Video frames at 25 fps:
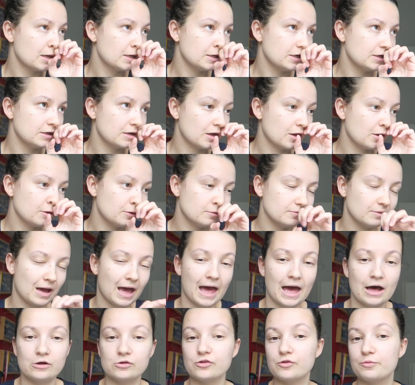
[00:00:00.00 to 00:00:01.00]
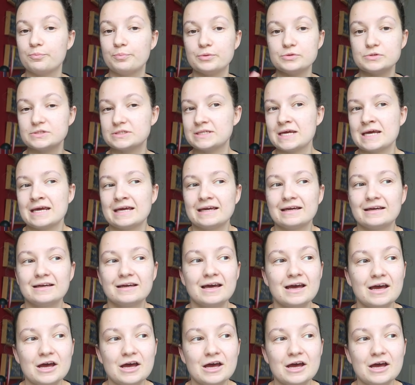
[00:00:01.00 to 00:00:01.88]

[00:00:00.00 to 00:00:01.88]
you know, health boosting